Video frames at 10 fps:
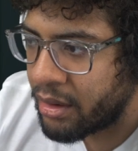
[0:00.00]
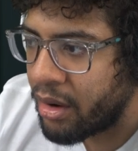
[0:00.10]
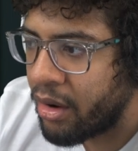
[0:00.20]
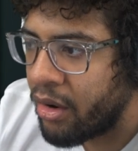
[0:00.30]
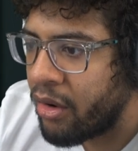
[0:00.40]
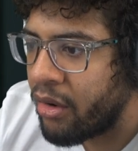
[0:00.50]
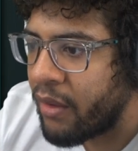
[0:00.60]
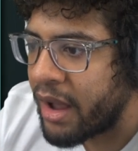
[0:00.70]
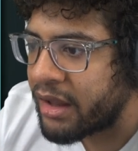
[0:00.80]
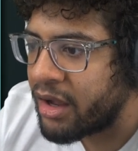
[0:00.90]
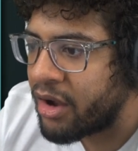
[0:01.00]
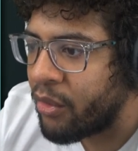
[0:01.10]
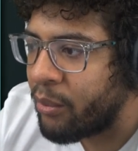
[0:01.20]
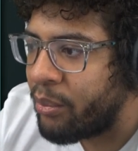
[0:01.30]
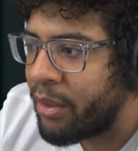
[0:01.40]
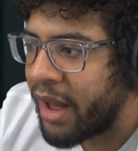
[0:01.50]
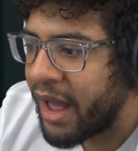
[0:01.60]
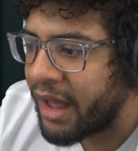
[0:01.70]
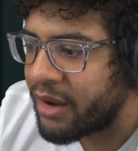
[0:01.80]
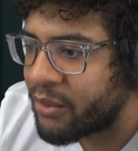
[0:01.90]
Oh, I can go
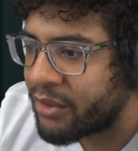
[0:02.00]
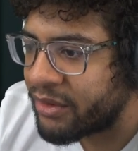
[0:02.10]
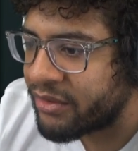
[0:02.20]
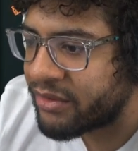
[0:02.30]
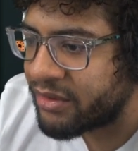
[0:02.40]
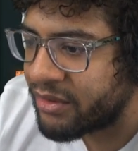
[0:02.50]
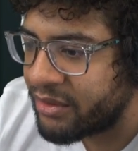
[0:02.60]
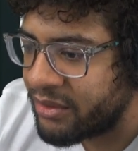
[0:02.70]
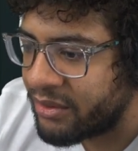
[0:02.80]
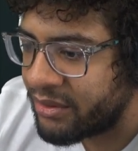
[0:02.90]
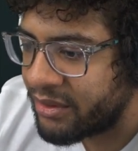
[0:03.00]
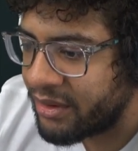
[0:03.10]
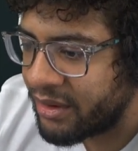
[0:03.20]
backwards too.